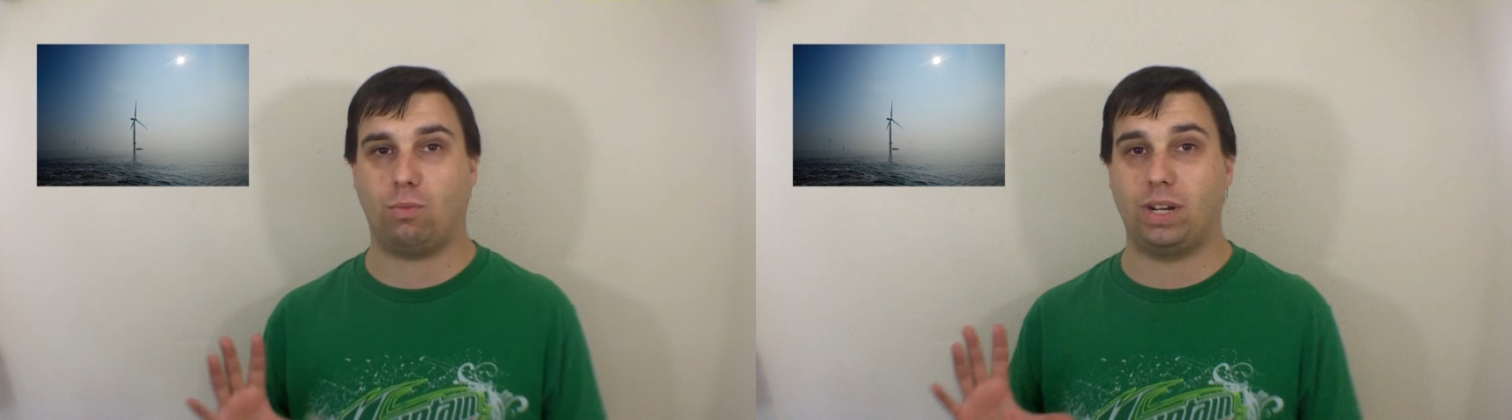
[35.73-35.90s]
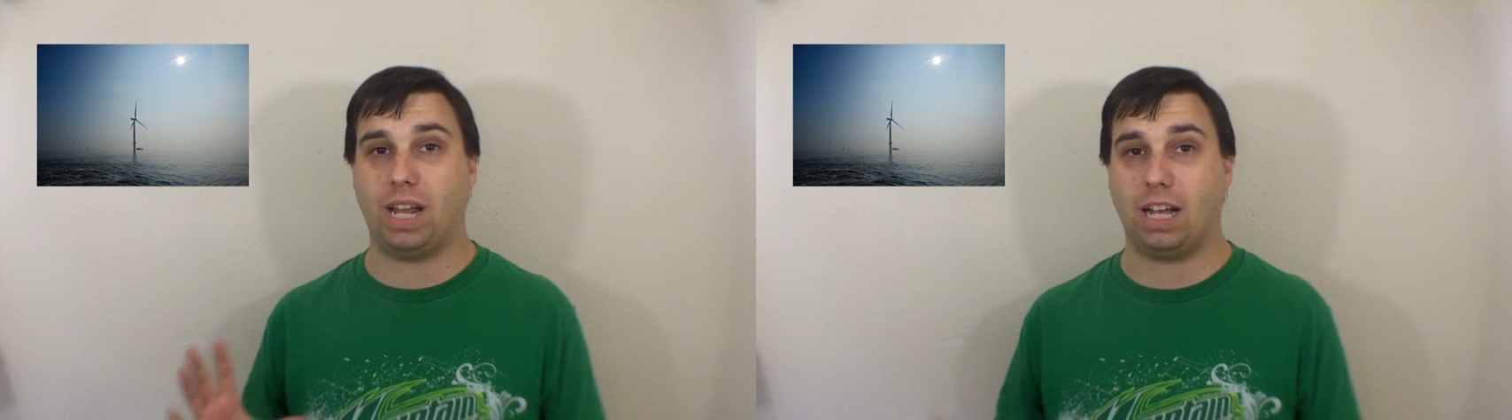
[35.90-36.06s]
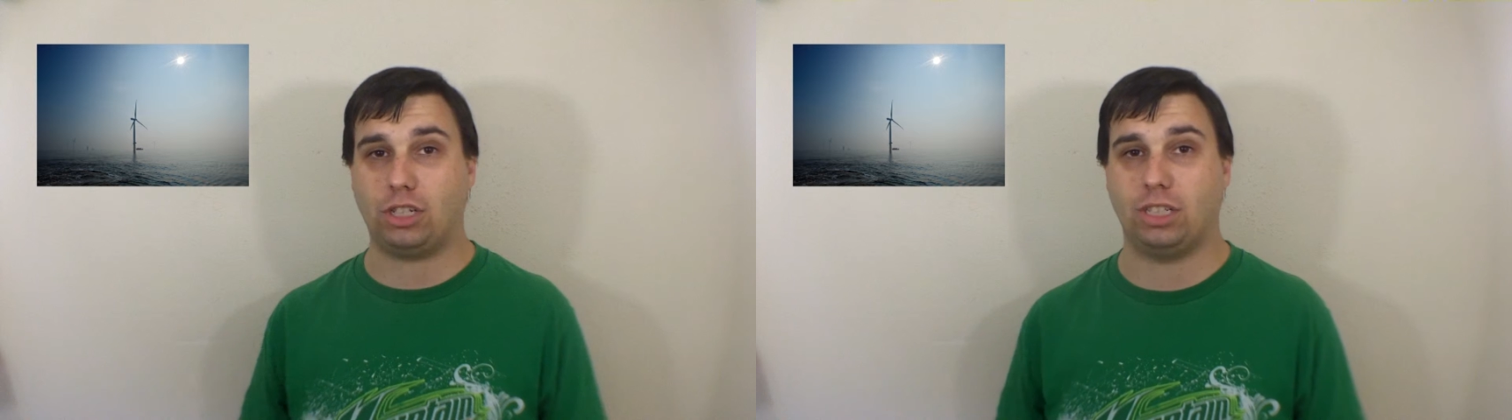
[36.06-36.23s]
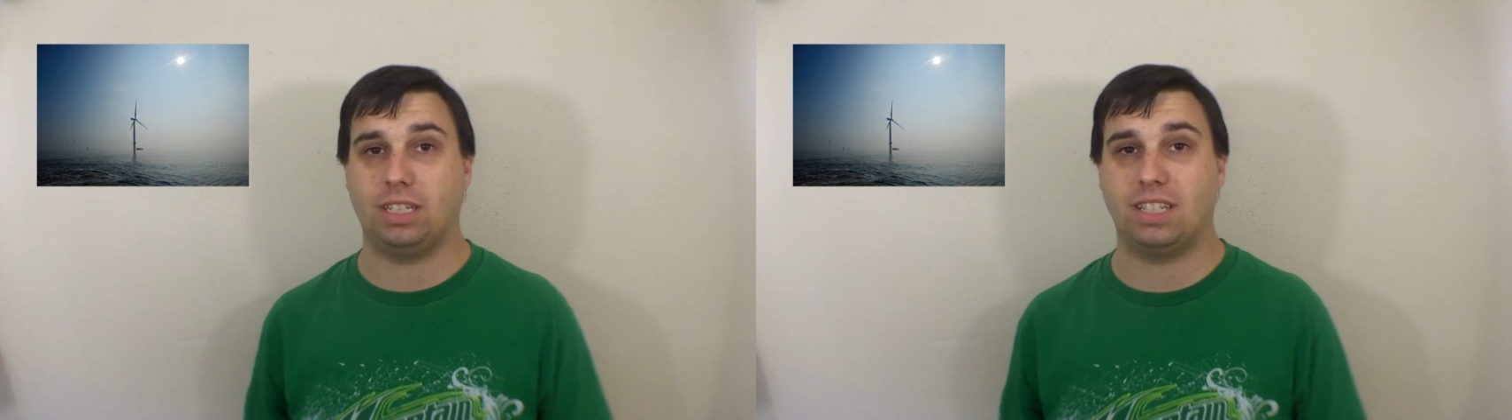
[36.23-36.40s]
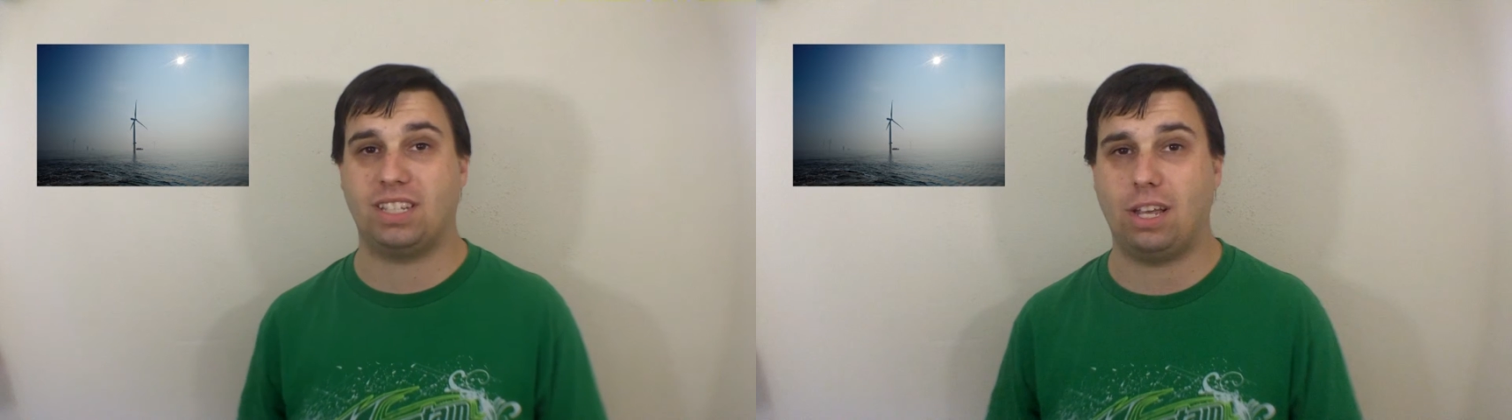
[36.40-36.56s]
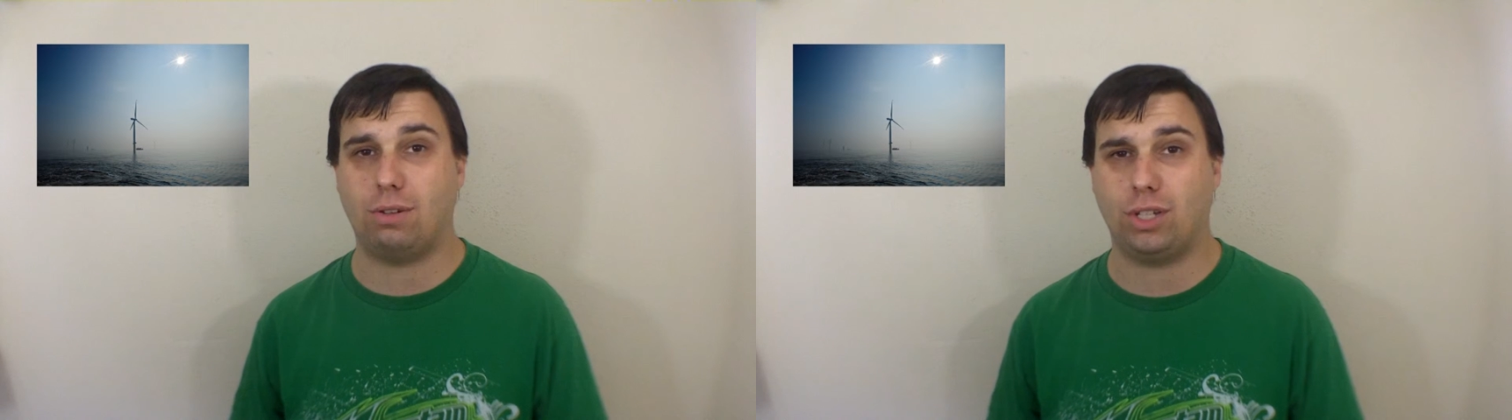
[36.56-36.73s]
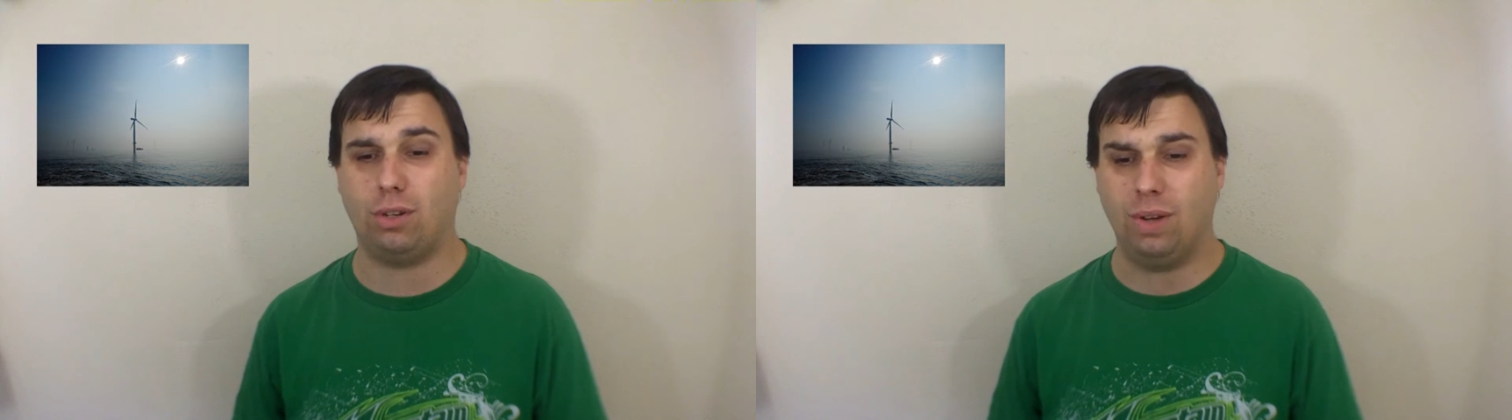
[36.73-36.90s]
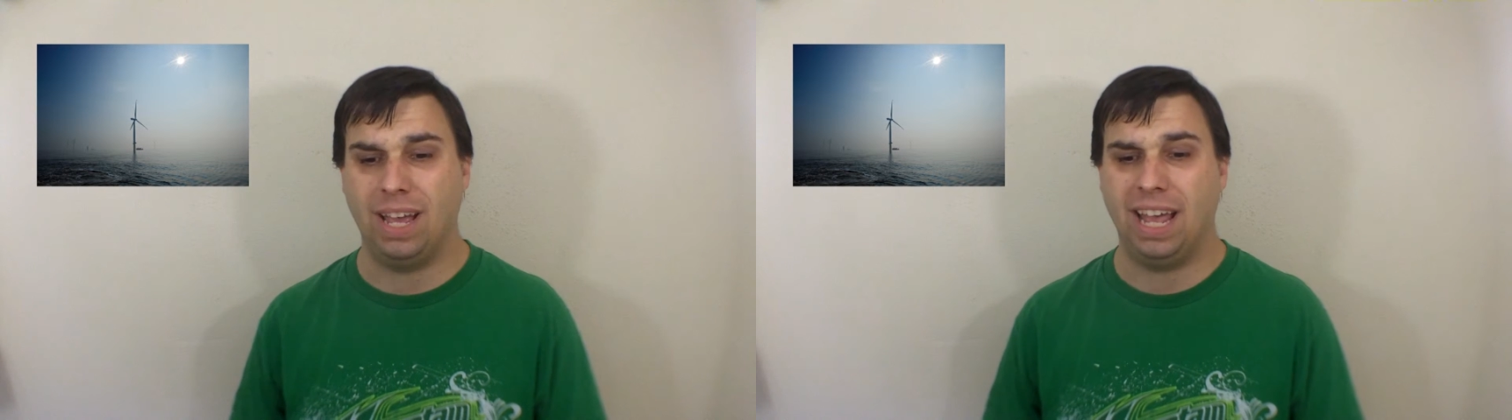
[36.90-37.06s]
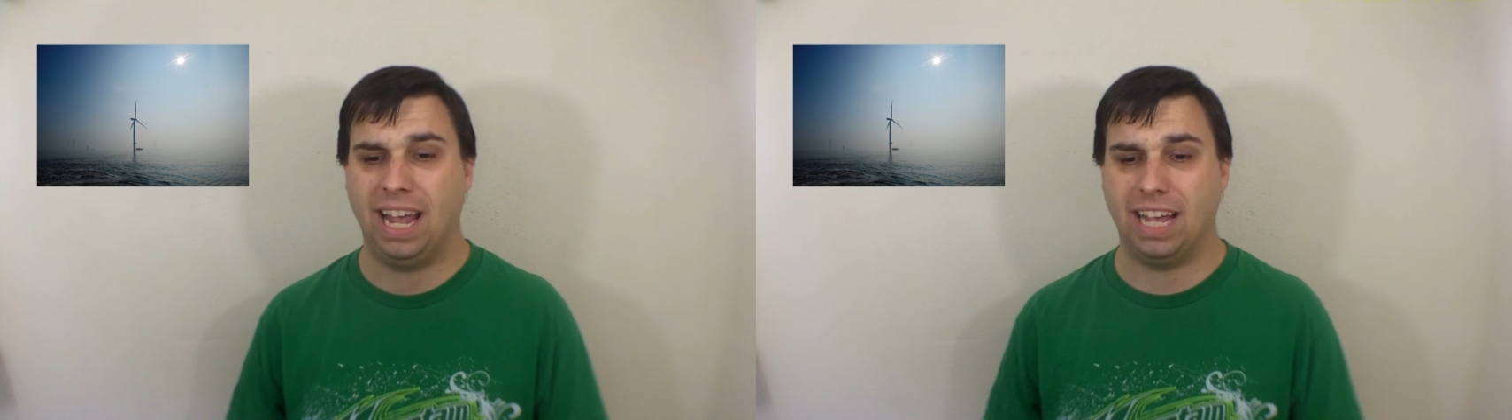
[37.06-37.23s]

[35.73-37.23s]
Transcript: reduction in CO2